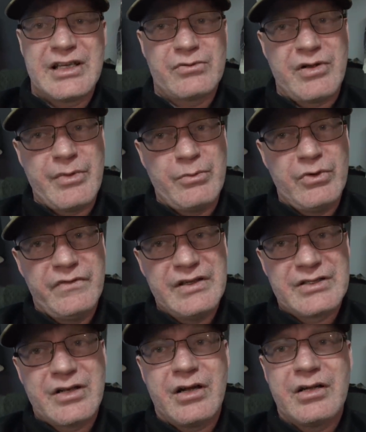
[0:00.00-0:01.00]
That's why my movie
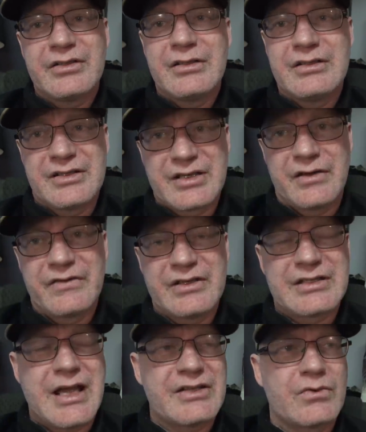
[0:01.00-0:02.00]
is called
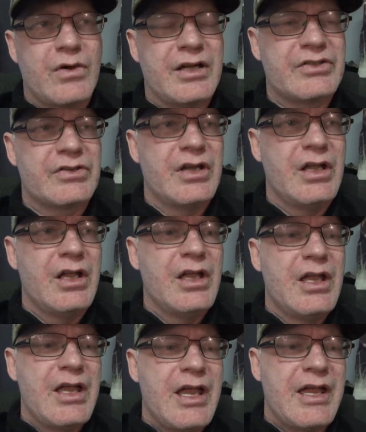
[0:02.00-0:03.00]
Discovering Sasquatch,
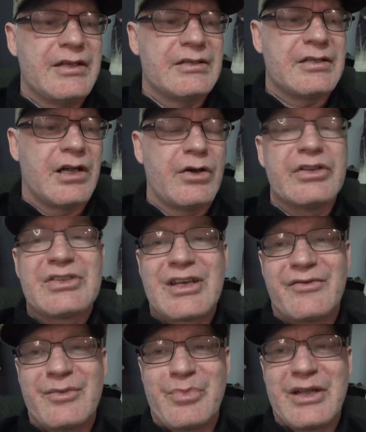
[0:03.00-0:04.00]
and uh, or
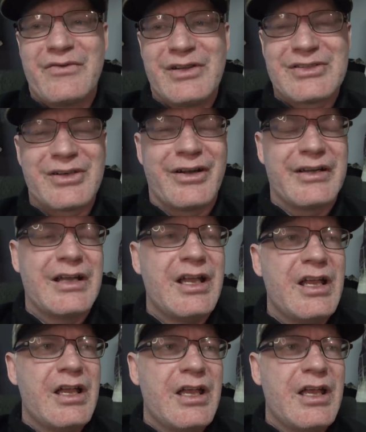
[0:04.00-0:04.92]
Discovering Bigfoot. Sorry.